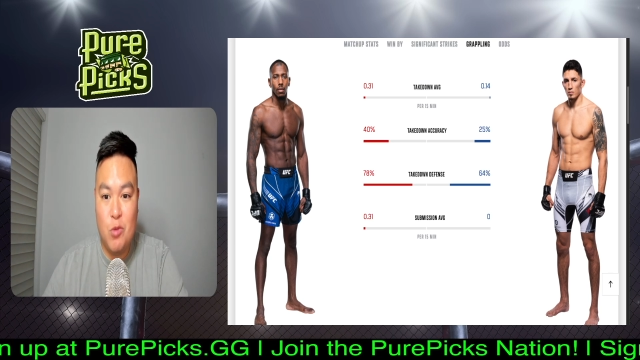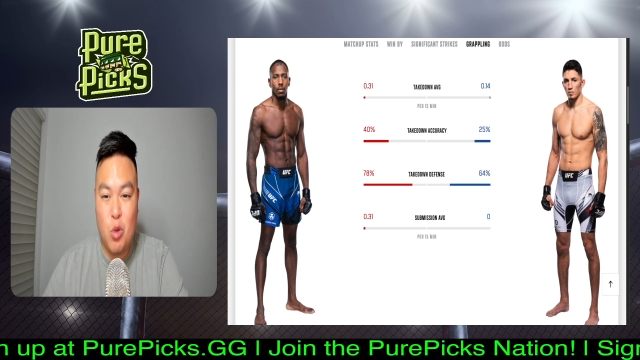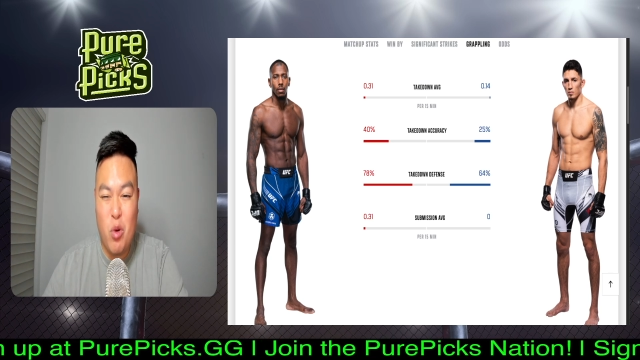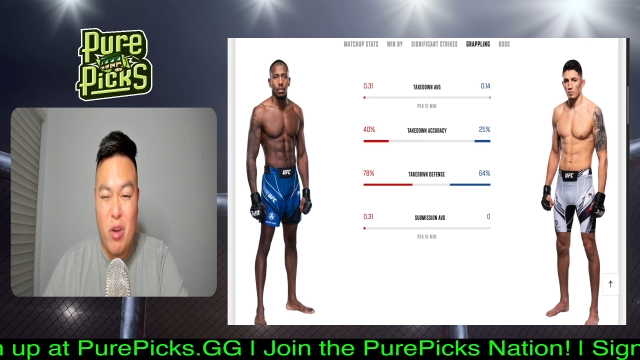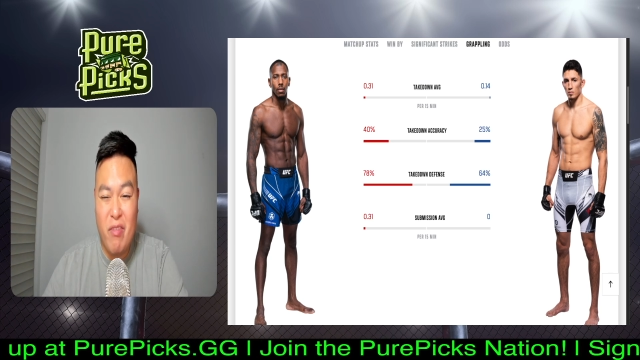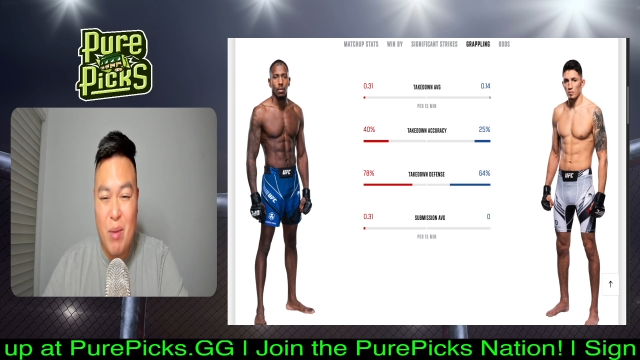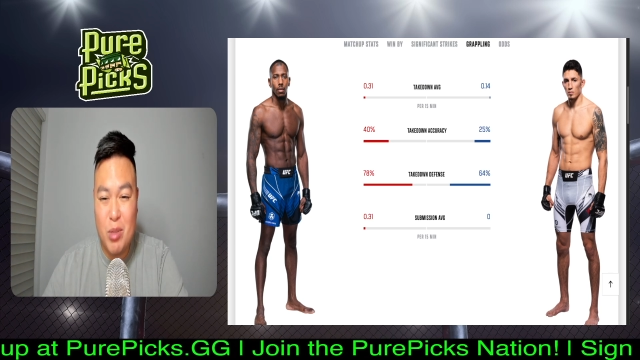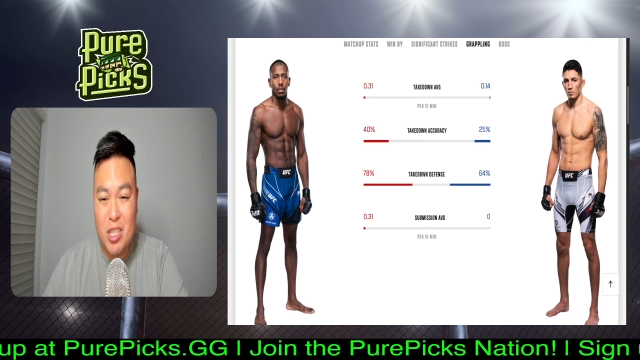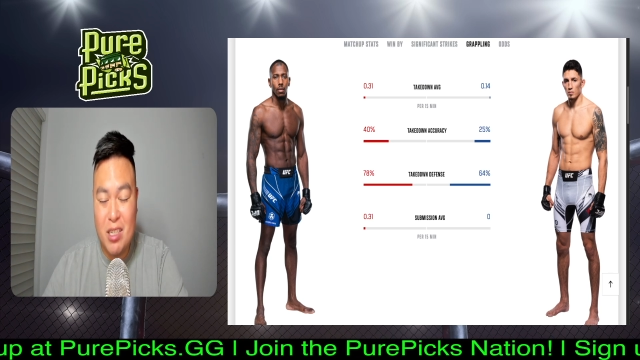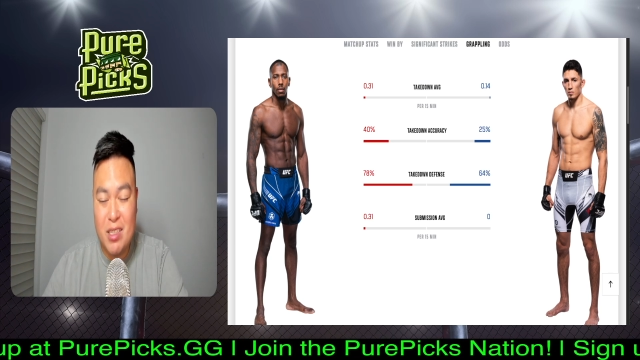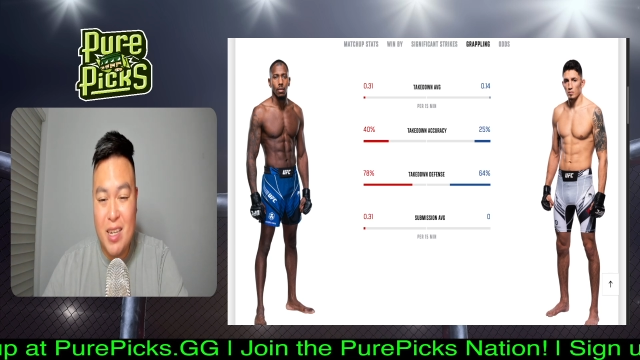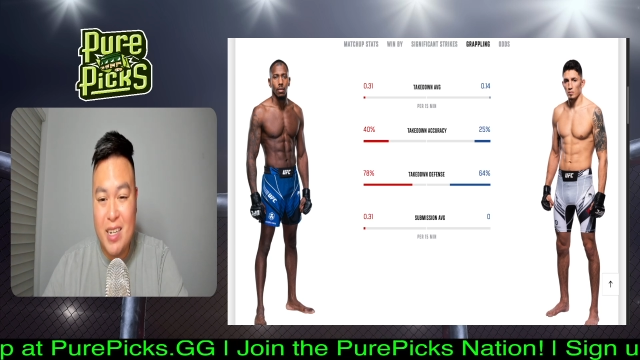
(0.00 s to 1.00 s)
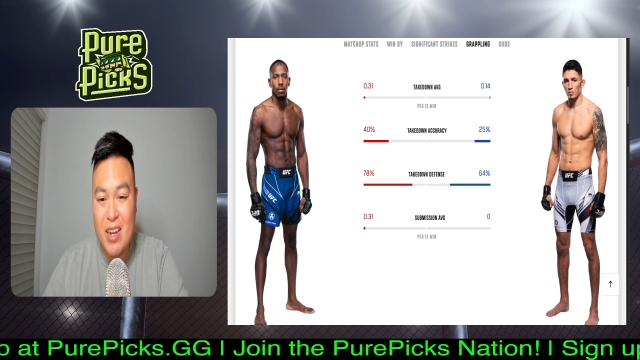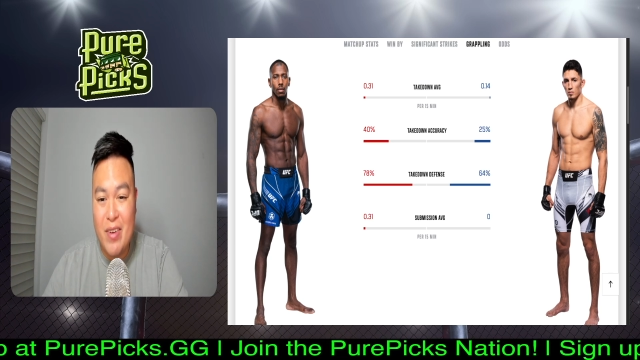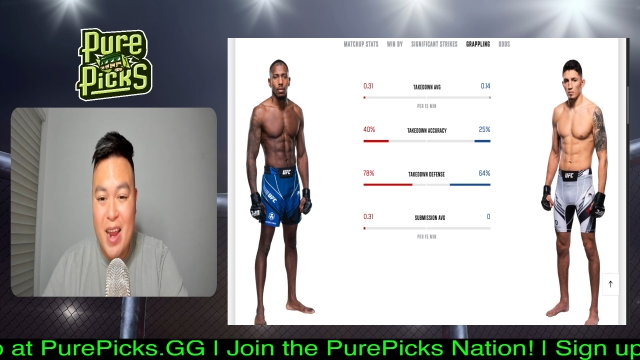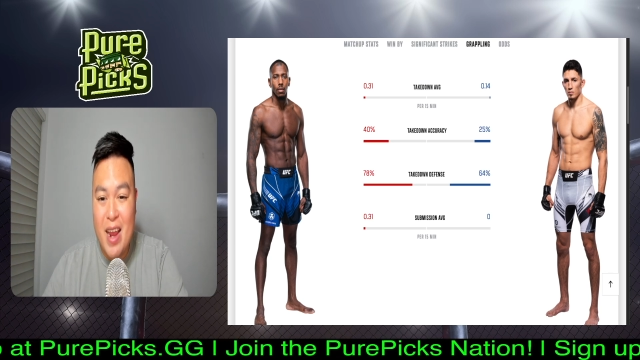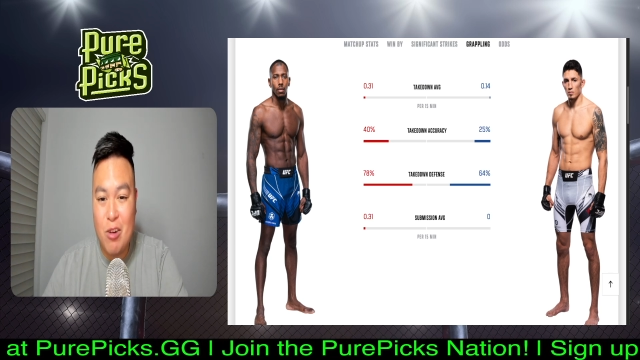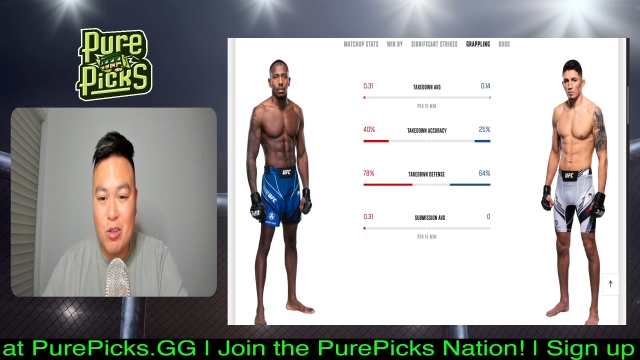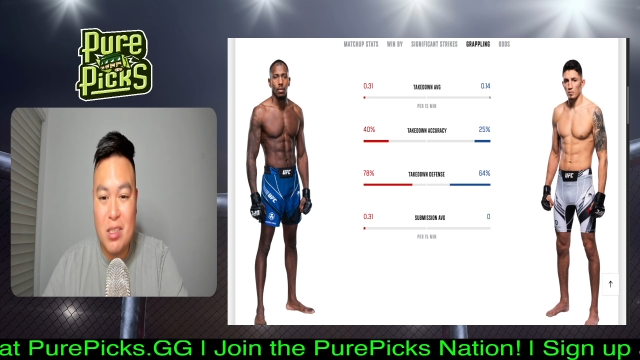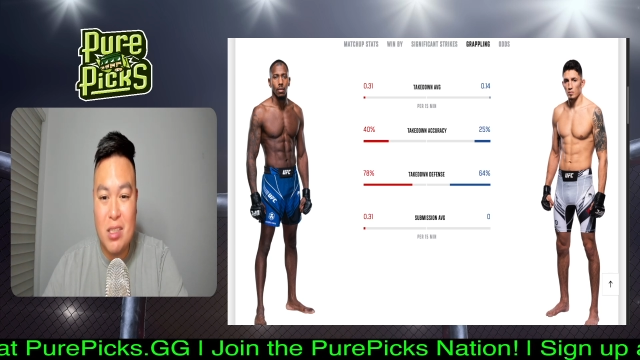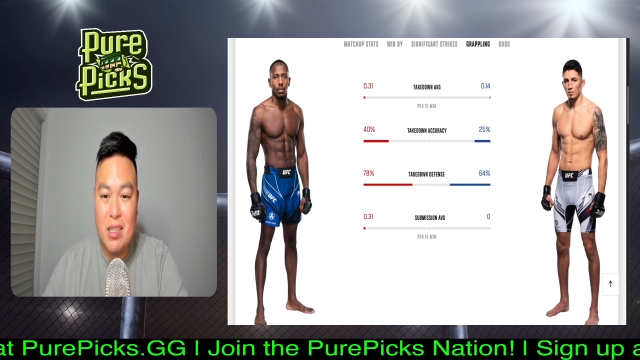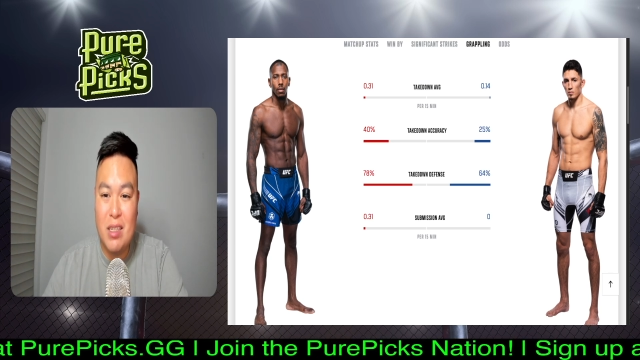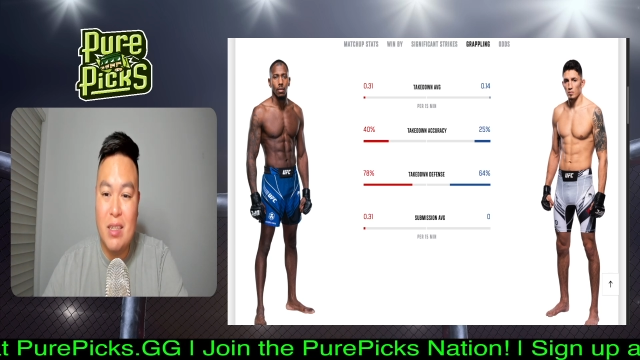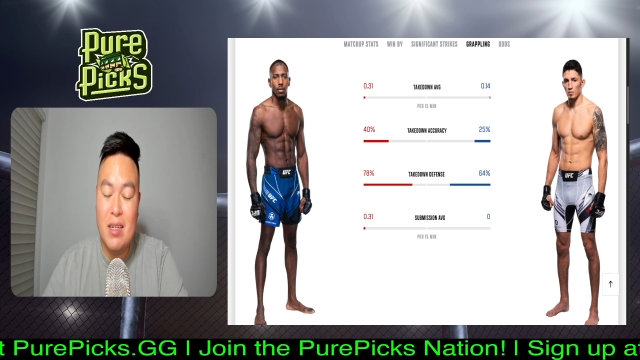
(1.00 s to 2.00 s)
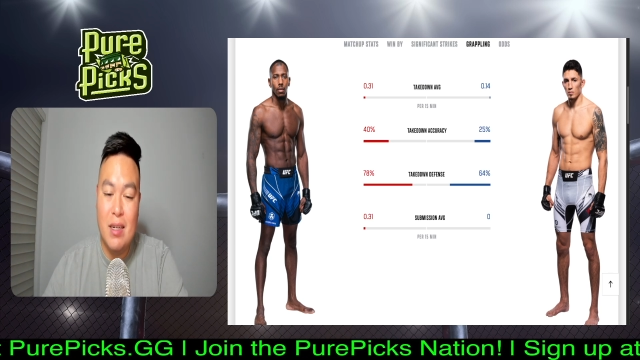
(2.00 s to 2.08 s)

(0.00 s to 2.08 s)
25% takedown accuracy.